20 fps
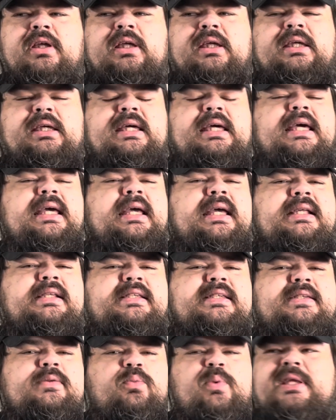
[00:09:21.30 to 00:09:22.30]

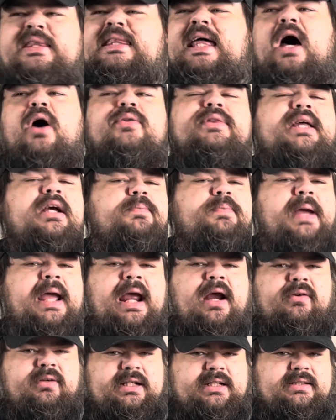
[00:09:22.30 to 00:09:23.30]
kids without their
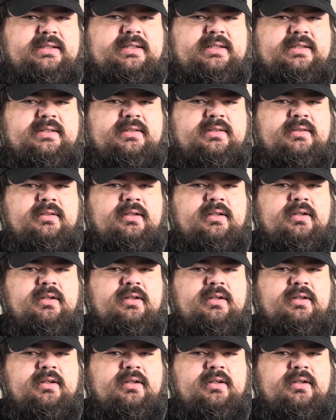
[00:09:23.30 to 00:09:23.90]
parents.